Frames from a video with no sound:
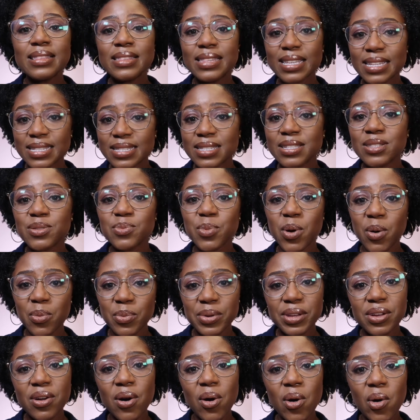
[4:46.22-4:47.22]
This is what
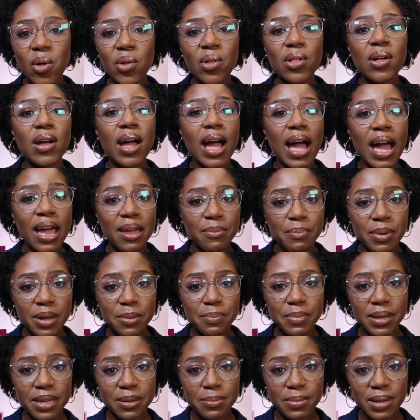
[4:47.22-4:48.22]
we call
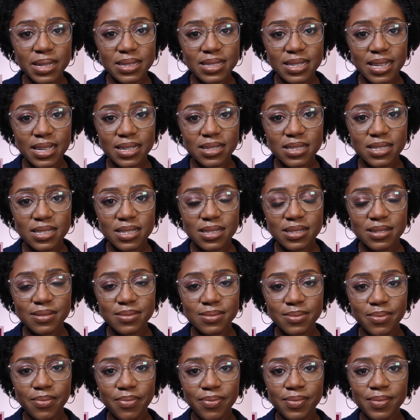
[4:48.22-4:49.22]
hyperpigmentation.
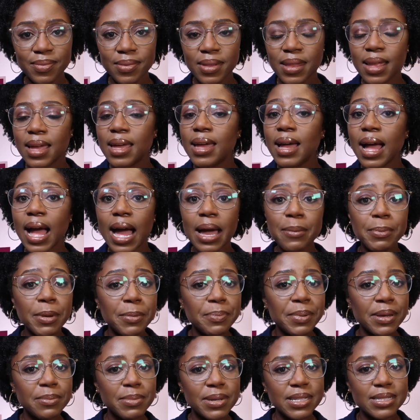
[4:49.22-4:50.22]

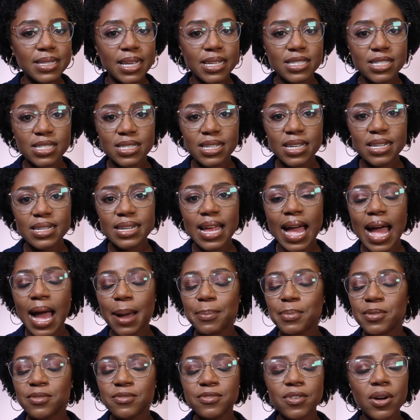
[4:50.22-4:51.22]
Hyperpigmentation can
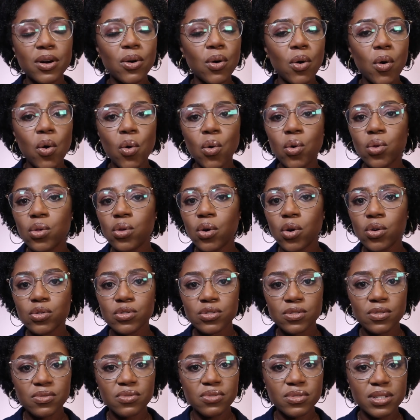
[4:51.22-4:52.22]
happen for a whole
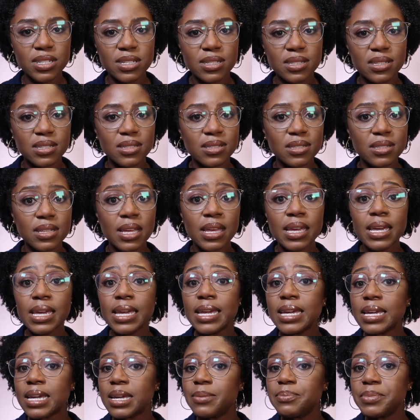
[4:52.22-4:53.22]
host of reasons.
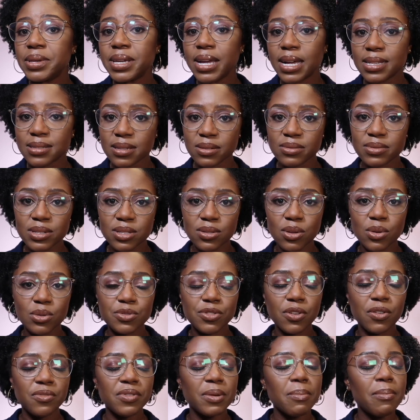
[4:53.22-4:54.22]
It can be as a
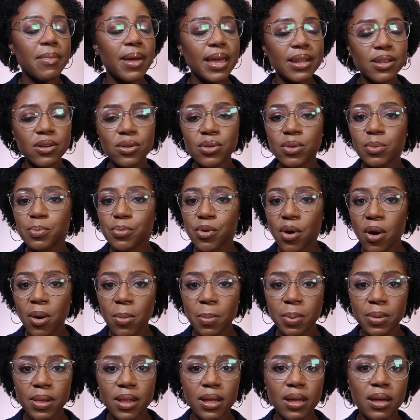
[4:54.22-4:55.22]
result of a medical
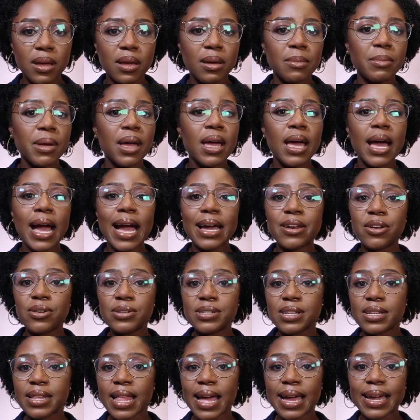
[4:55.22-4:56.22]
problem, an
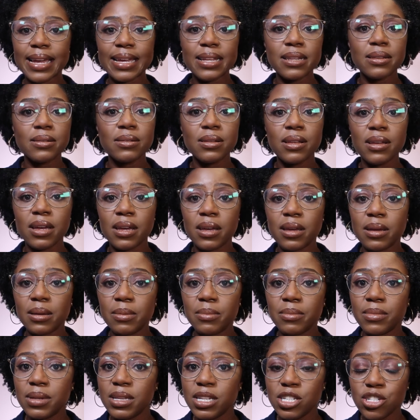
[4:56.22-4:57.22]
underlying
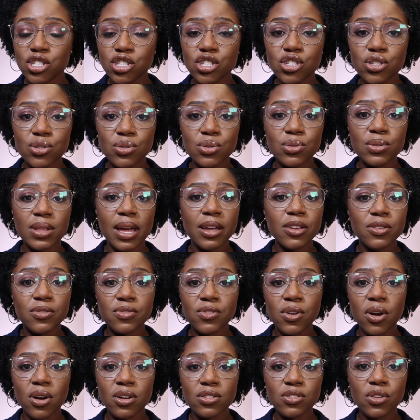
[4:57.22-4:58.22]
um, issue that you've
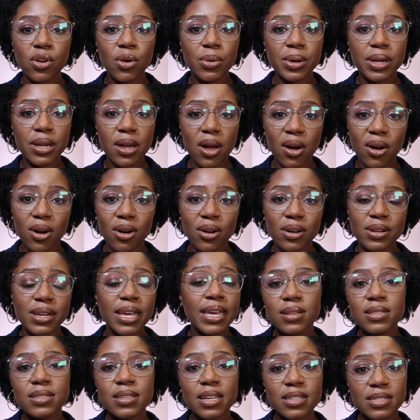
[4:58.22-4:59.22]
got going on.
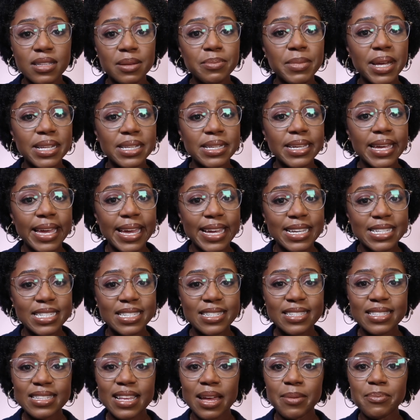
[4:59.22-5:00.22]
Certain
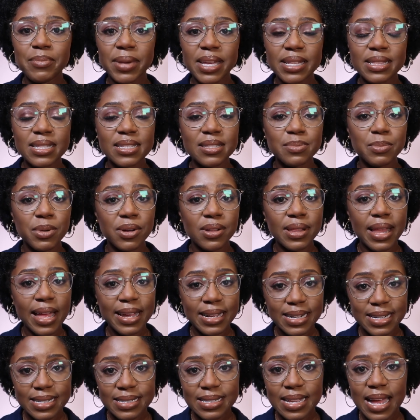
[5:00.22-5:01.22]
medications can make this more
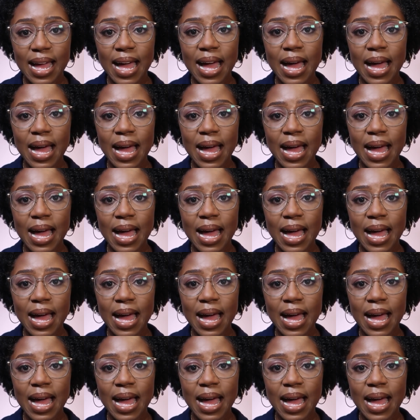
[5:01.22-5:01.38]
likely to